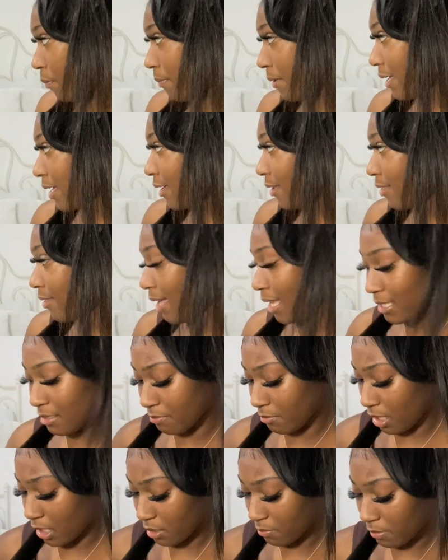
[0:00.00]
make as
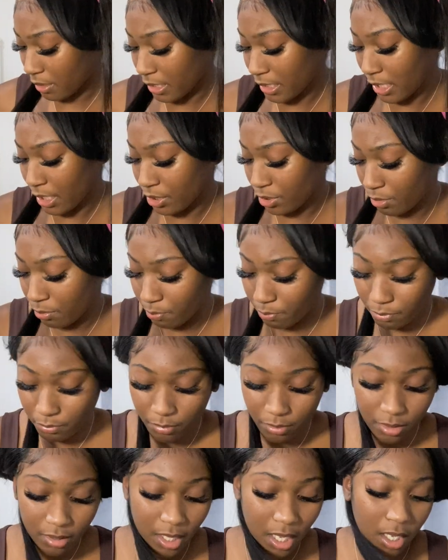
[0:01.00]
much money as you
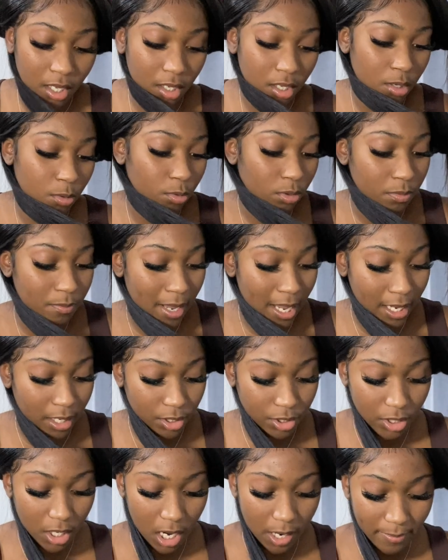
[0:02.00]
think you would make.
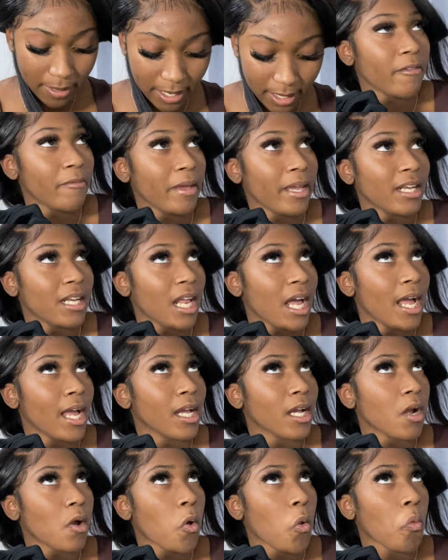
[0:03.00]
Do you know what I mean? I made
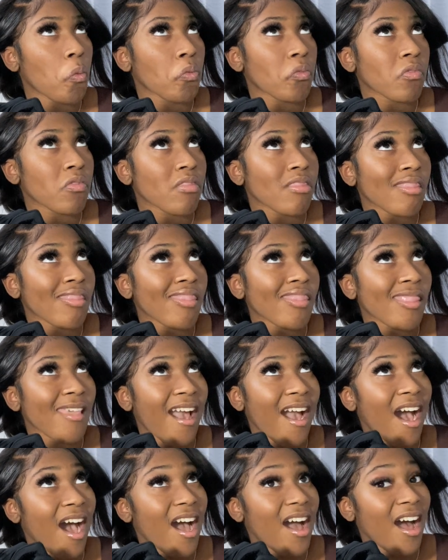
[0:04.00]
like
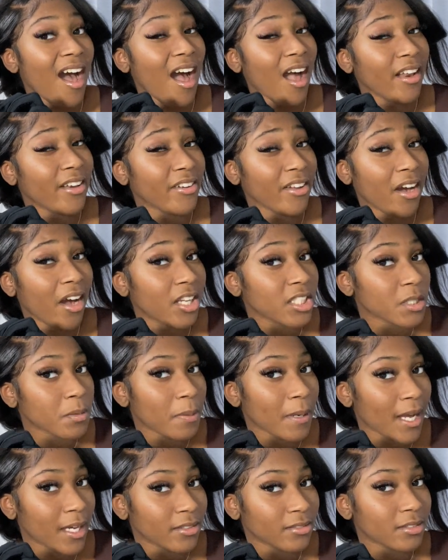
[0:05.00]
under £100.
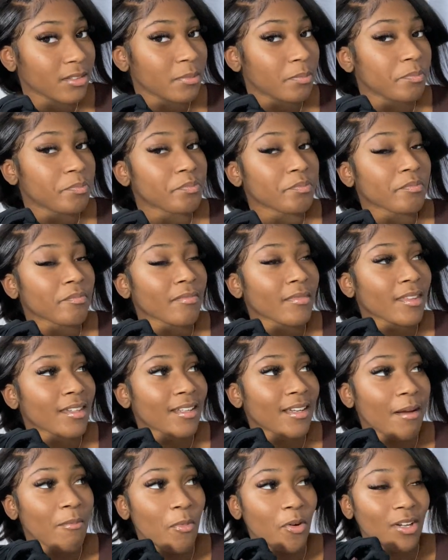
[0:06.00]

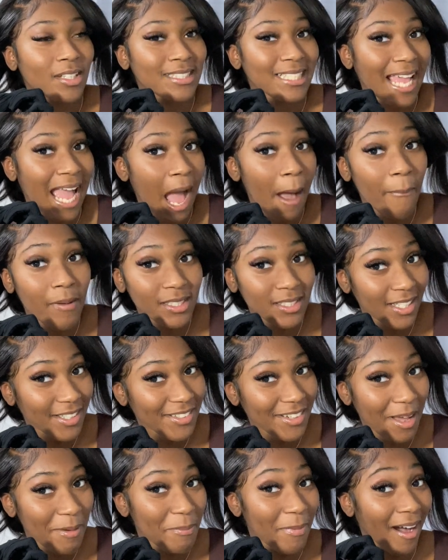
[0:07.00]
I'm not gonna say how much
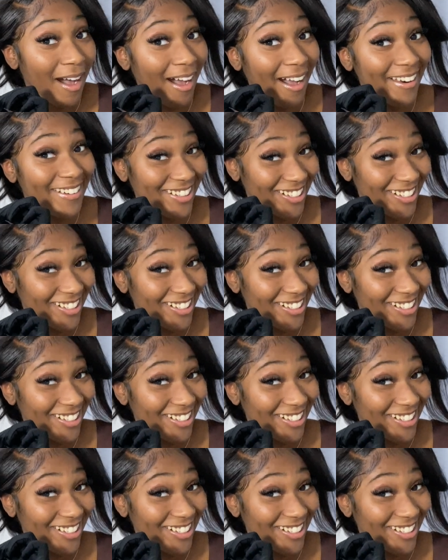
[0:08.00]
under, but under